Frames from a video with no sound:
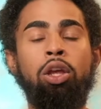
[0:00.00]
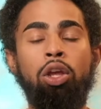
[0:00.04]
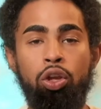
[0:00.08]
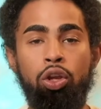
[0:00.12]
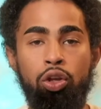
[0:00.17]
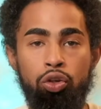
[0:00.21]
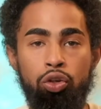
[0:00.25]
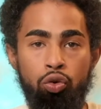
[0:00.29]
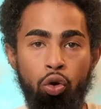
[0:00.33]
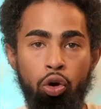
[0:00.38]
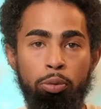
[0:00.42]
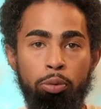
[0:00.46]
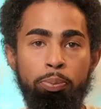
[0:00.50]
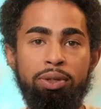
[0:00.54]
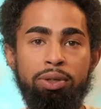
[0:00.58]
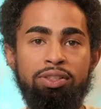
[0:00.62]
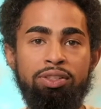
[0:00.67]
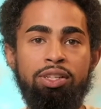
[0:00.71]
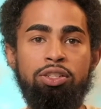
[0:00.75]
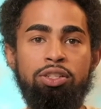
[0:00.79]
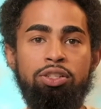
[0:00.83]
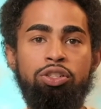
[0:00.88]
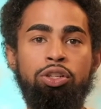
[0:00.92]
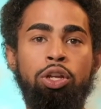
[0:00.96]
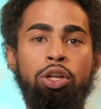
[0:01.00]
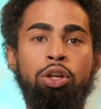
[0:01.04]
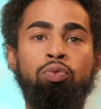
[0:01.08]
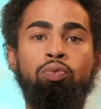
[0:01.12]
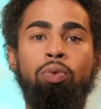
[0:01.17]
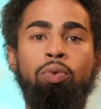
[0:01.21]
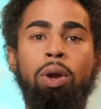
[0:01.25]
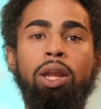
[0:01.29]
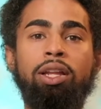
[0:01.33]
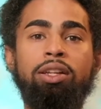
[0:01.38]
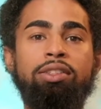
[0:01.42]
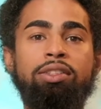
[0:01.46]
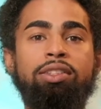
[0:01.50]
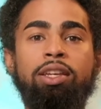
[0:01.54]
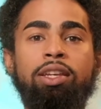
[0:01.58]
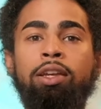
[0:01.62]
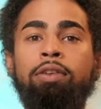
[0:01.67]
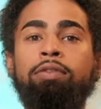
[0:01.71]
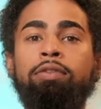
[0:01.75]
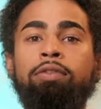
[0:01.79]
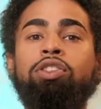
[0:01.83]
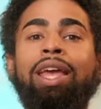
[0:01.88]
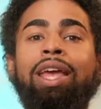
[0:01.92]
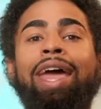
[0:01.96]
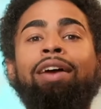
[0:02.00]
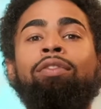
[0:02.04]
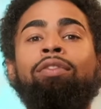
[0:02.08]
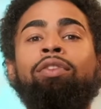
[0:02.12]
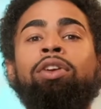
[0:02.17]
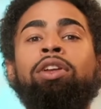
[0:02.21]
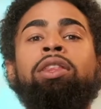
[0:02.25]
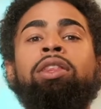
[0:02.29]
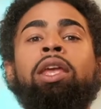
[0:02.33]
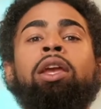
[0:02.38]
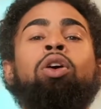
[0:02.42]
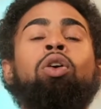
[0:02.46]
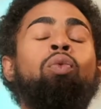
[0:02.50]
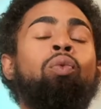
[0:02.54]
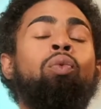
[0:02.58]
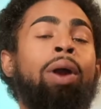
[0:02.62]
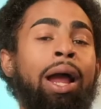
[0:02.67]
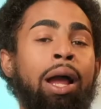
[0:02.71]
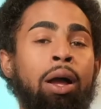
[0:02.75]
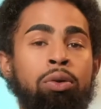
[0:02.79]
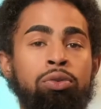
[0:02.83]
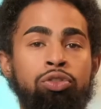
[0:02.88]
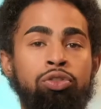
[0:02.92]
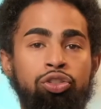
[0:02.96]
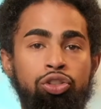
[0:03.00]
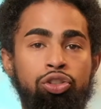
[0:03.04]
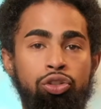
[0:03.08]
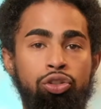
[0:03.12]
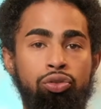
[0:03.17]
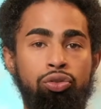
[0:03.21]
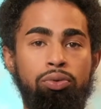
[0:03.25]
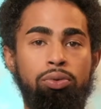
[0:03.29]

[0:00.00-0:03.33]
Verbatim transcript: your position relative to everything around you.